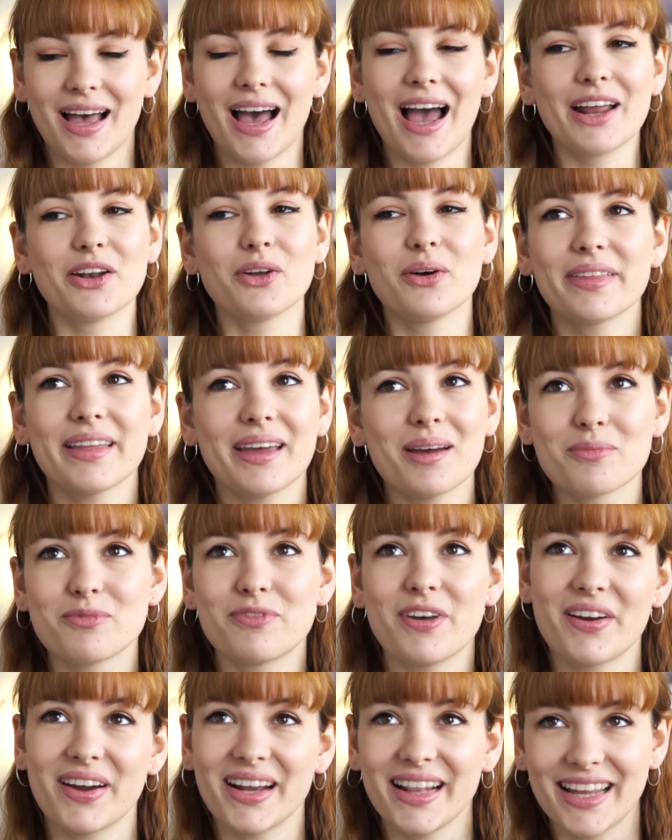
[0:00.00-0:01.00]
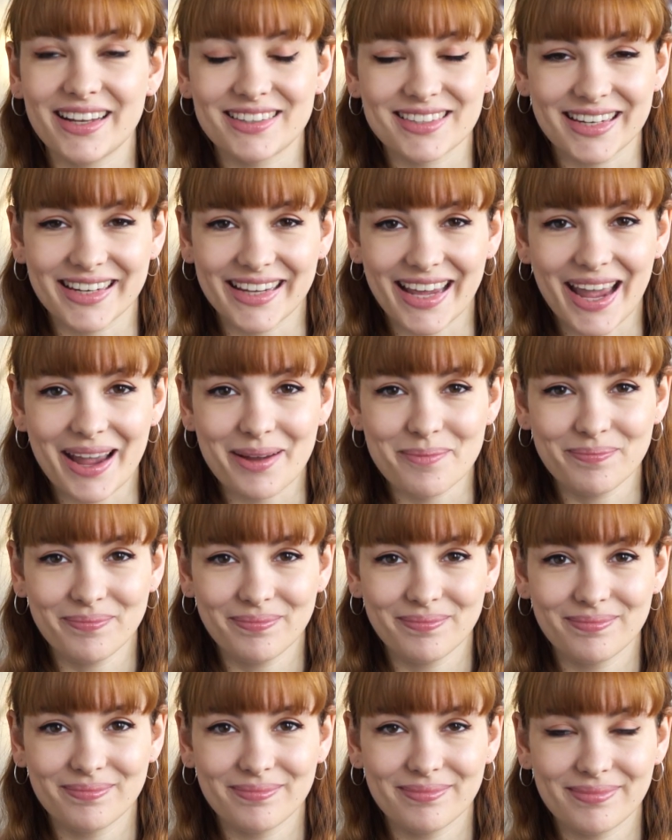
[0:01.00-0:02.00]
I know that I'm very late to the game.
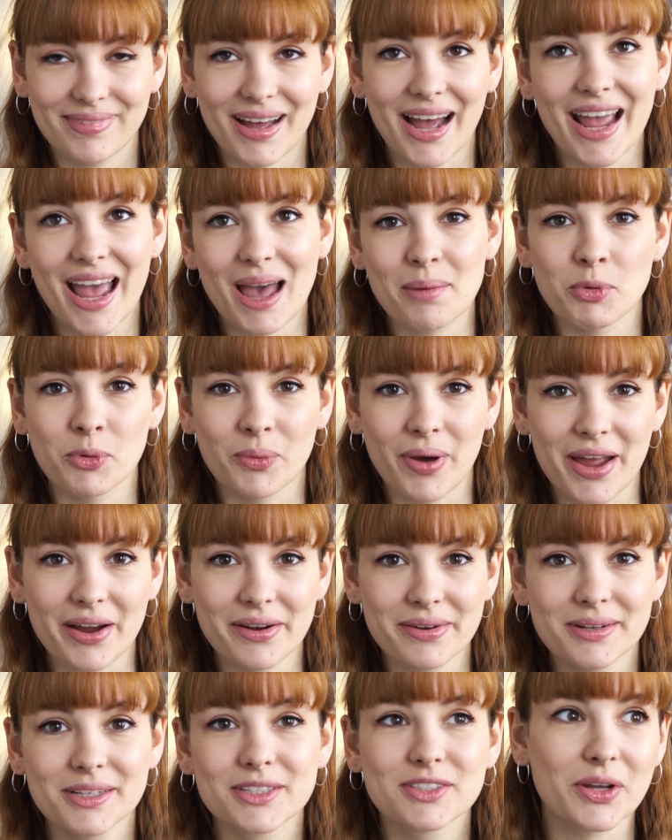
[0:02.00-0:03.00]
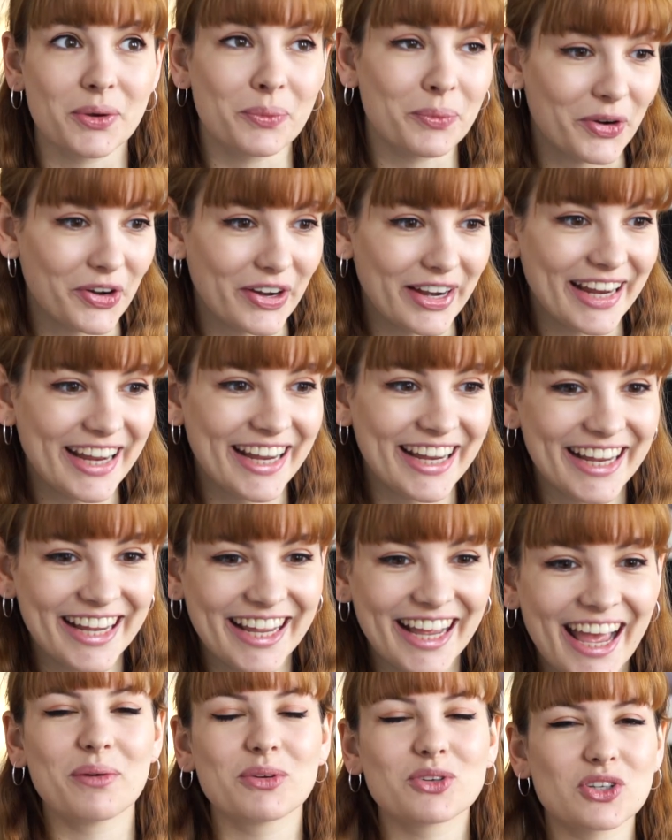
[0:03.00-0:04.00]
I am aware, don't worry.
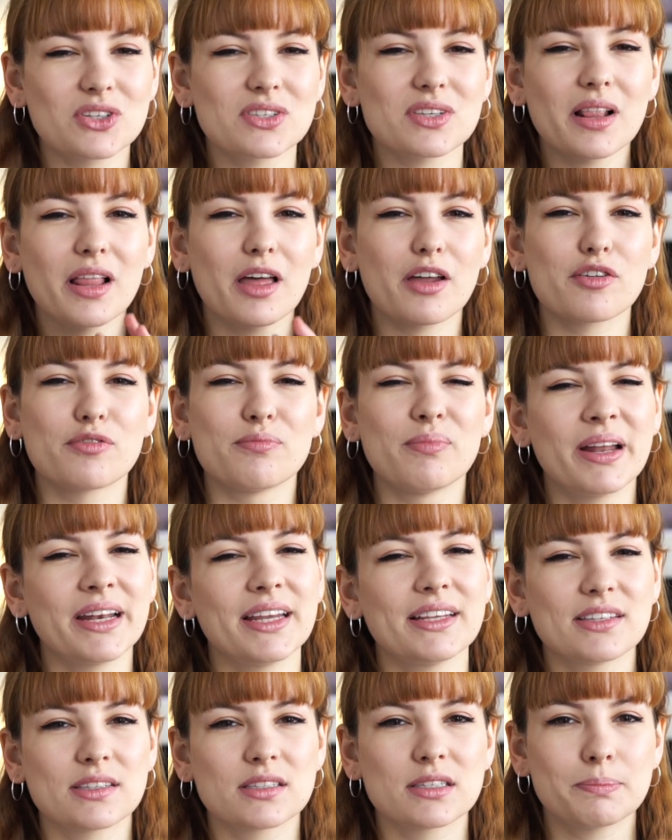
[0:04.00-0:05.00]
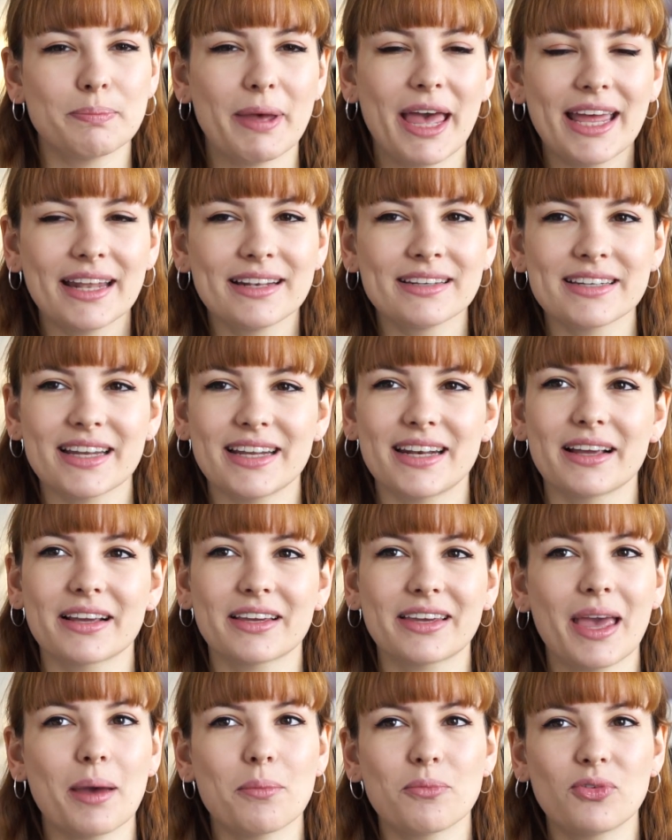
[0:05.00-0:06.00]
It was just a lot of money to spend and I
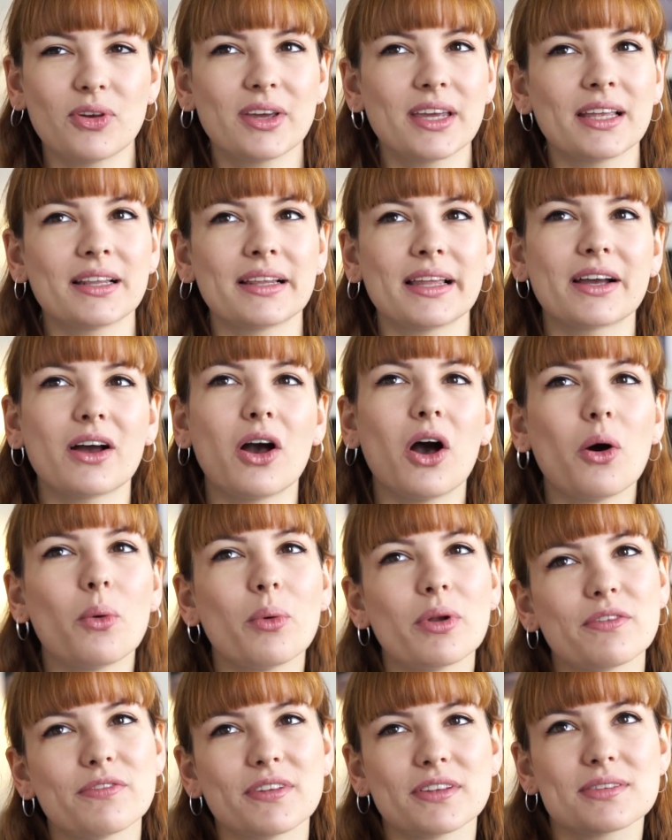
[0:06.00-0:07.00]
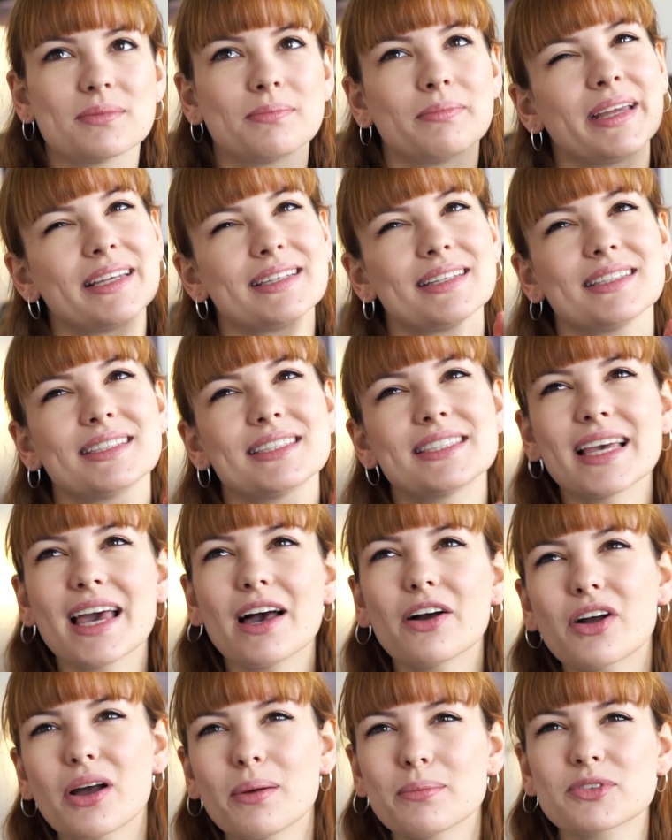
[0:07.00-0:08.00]
kept thinking like, oh, what if this amazing
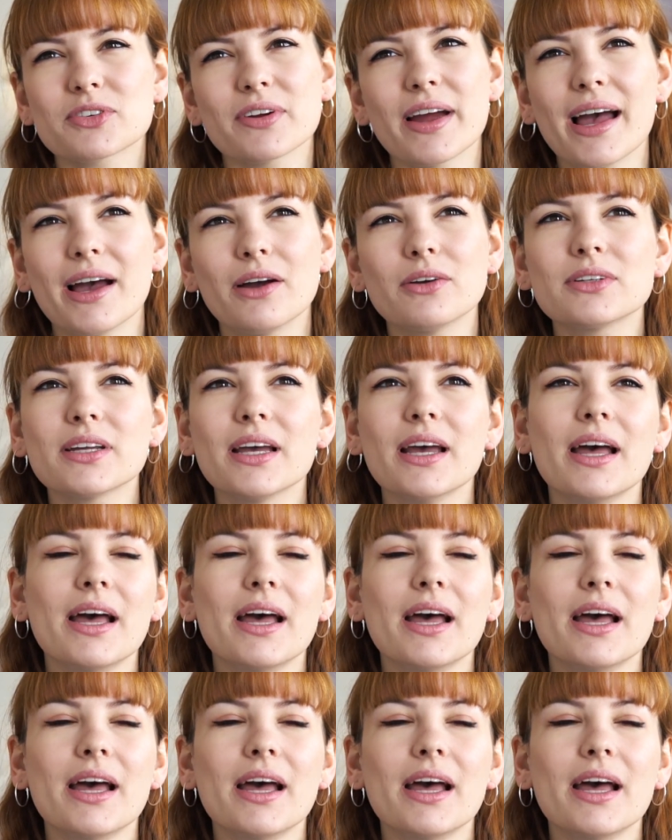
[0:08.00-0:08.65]
sale comes around?